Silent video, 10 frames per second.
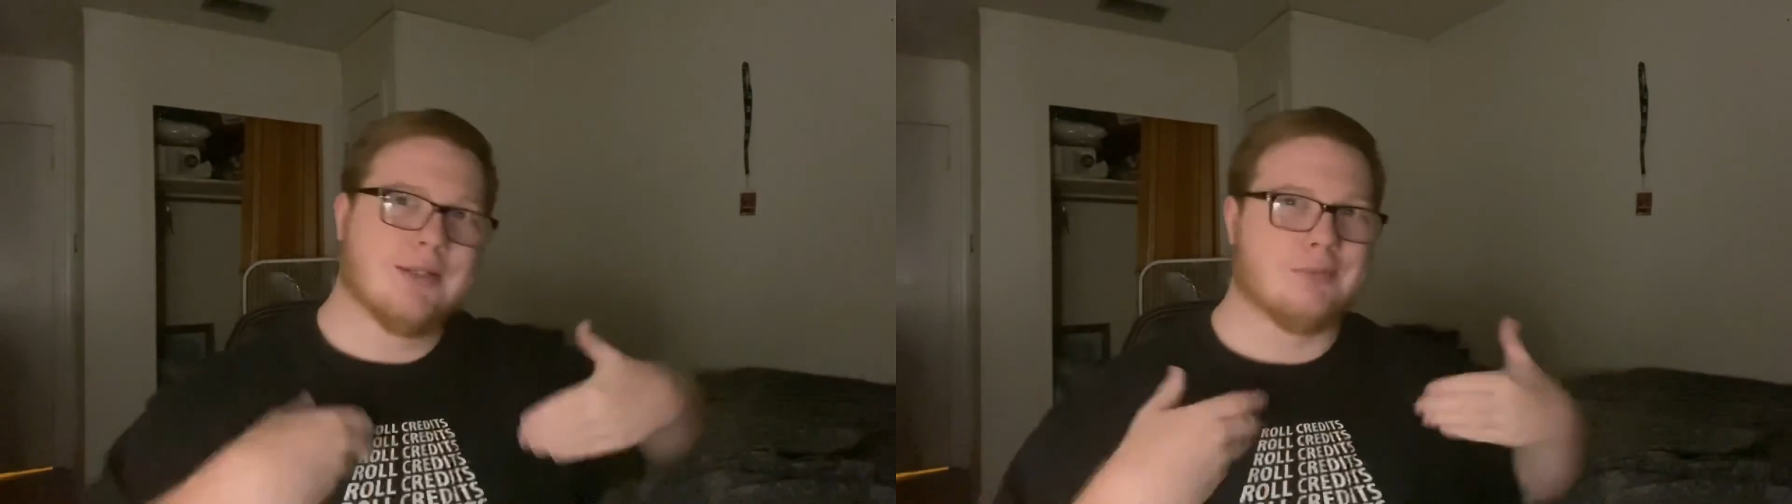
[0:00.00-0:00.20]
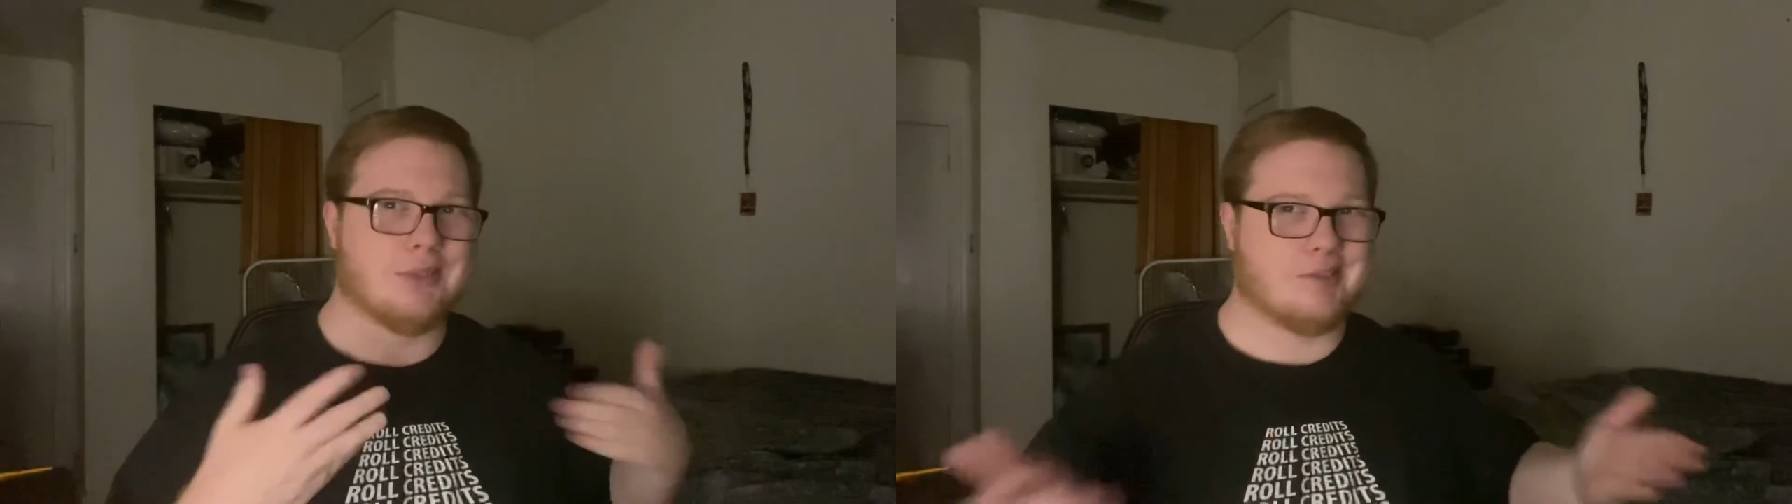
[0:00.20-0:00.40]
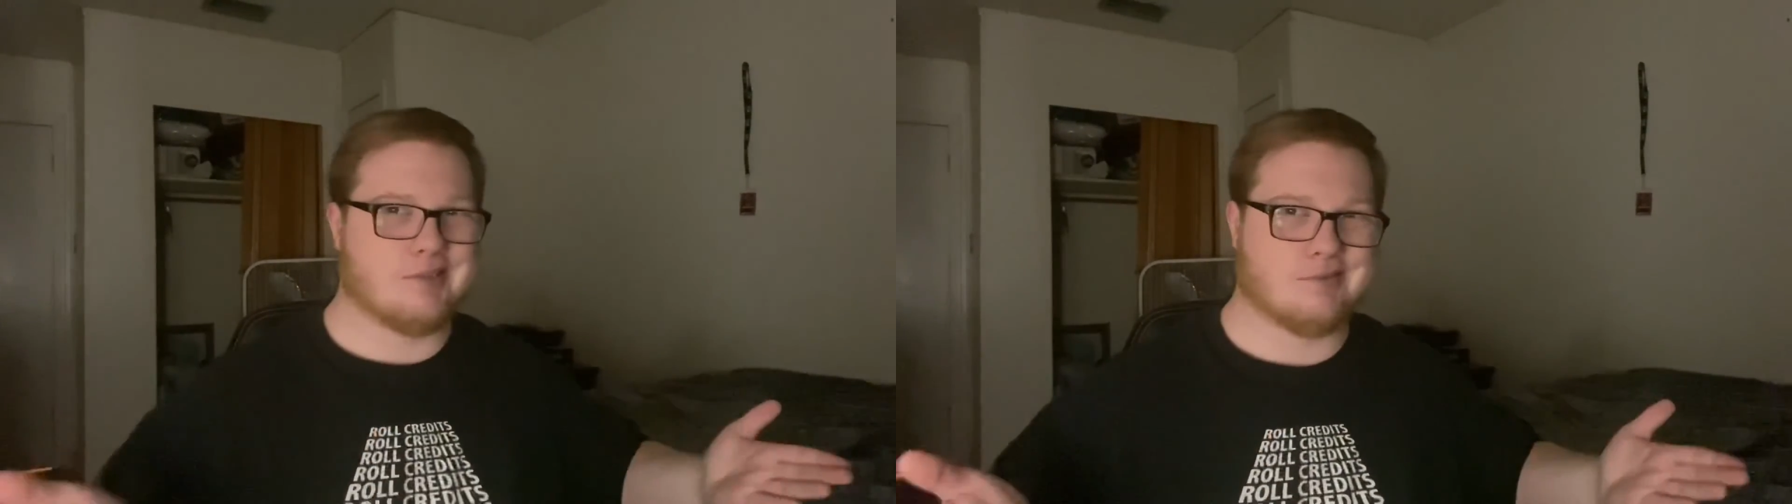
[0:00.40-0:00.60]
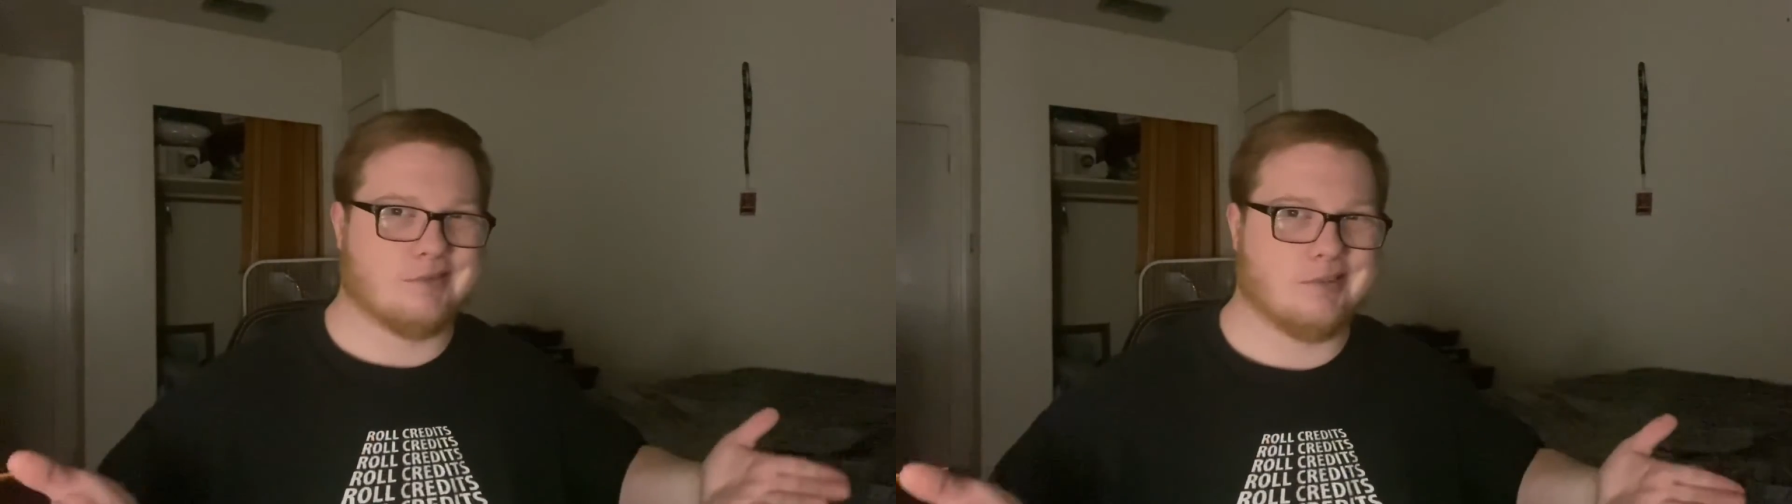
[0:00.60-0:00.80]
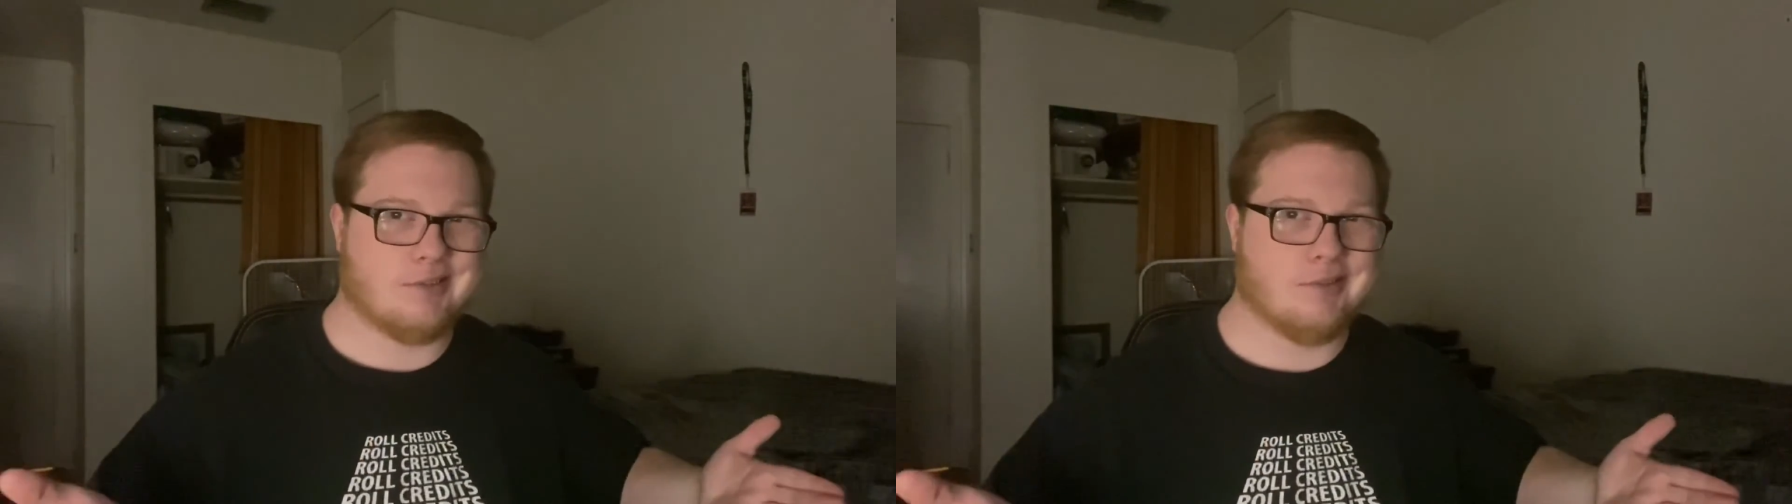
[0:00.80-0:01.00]
but he doesn't
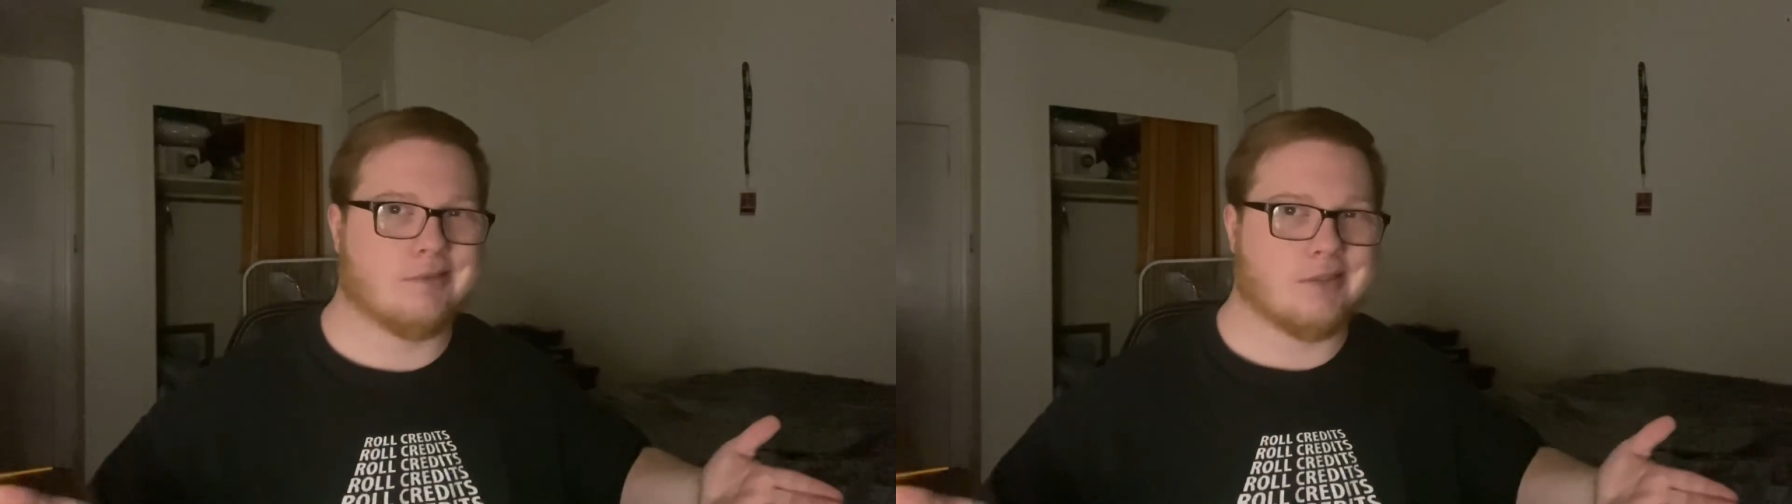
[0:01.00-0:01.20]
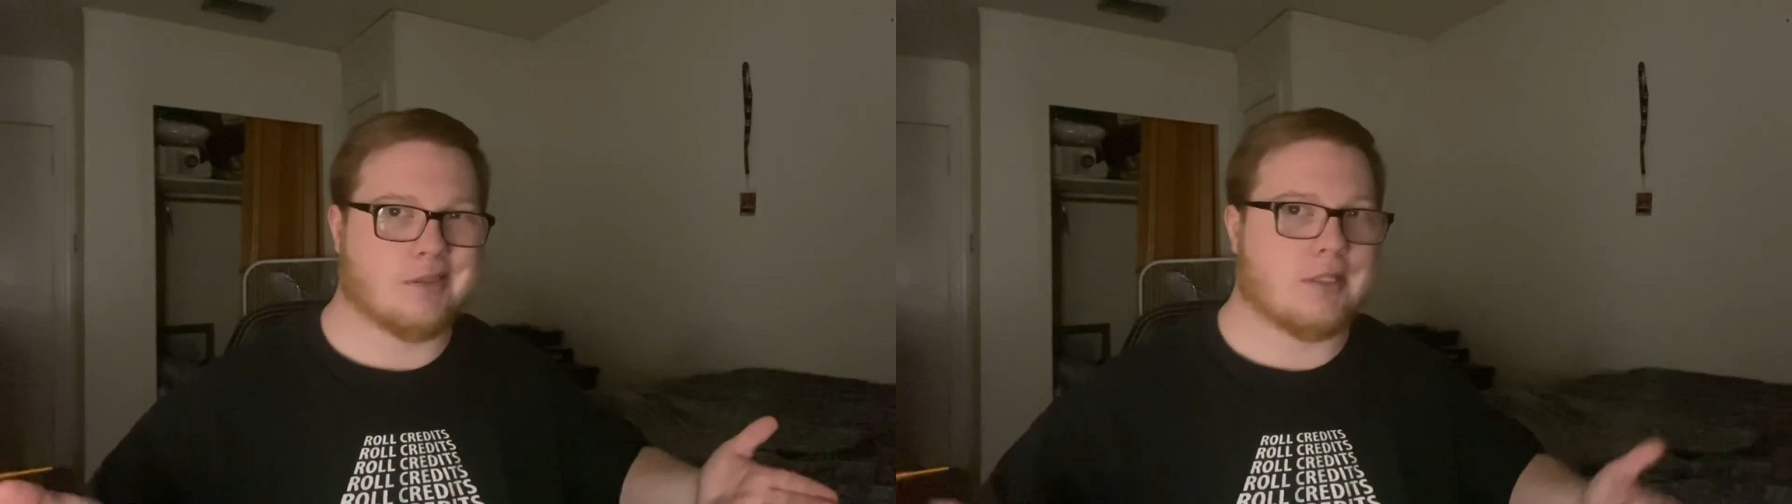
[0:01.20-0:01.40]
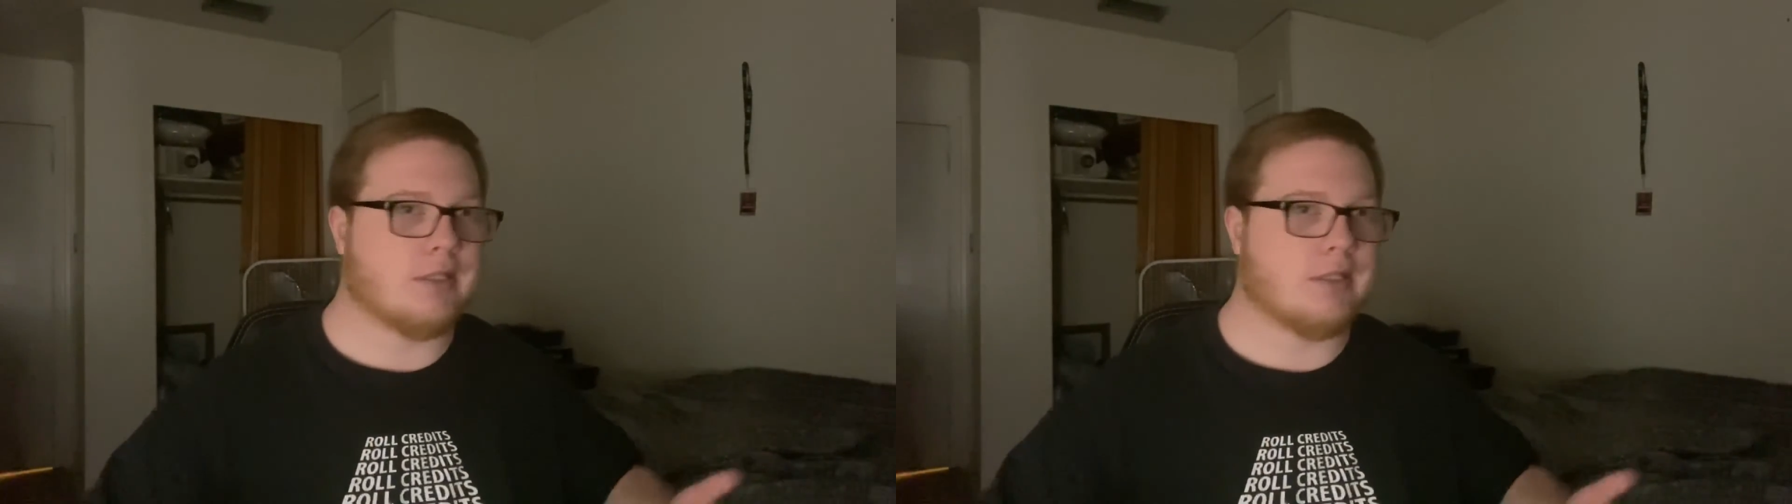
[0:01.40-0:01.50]
really do anything.